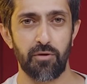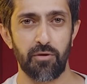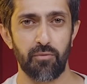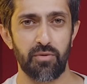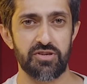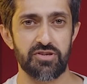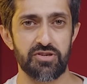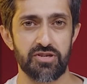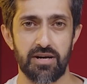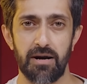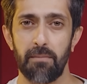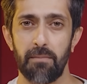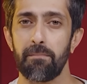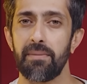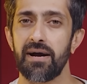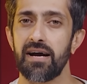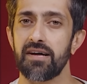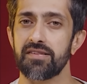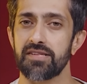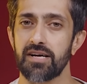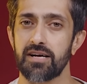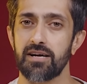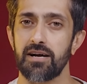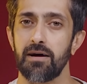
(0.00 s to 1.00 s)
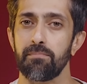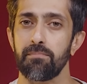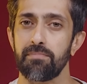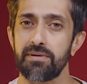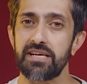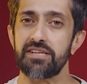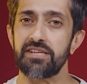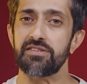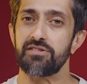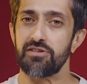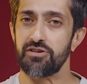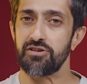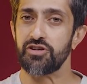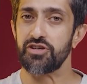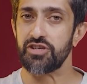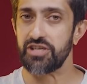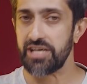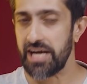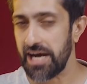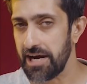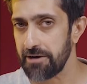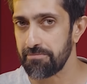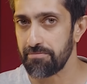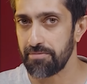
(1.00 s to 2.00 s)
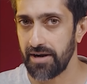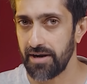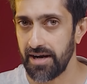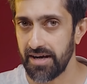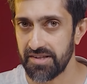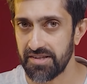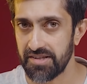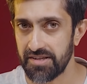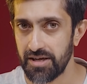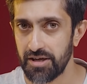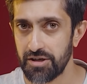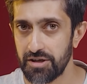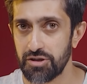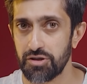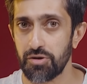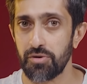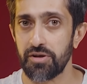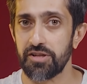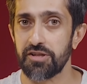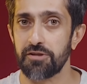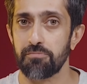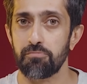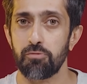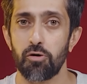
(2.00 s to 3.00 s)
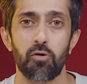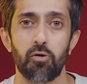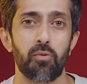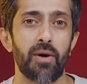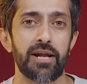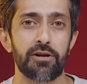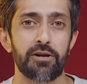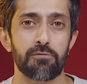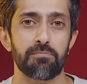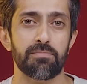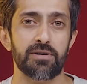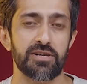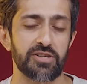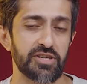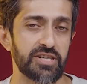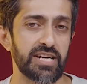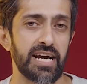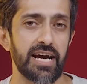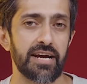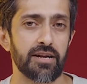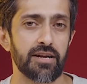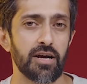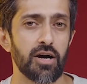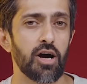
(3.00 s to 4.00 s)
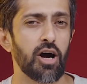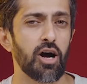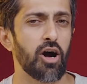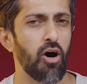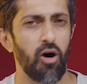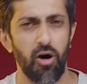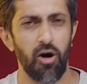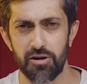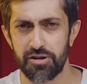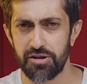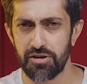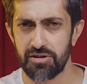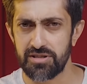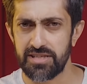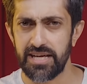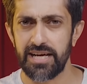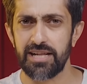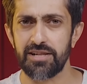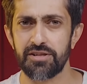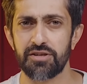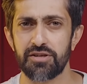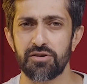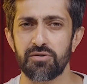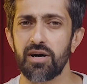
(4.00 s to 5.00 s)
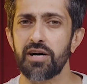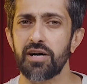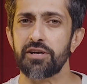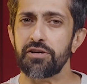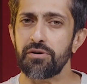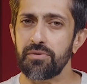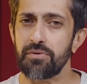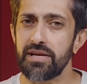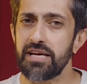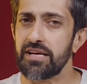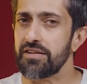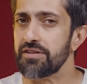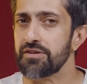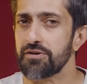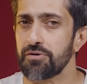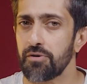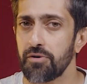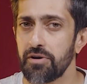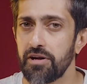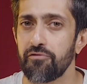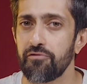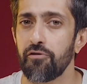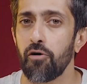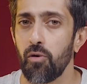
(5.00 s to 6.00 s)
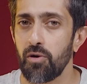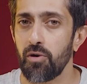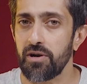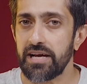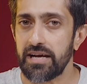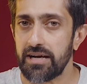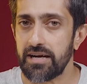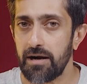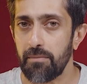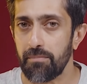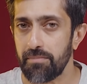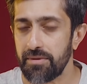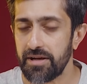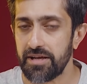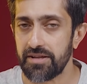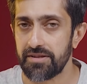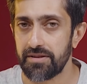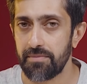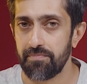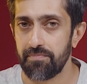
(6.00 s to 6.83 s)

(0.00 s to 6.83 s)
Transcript: which compares a company's share price to its book value per share, also tells you a unique story for holding companies.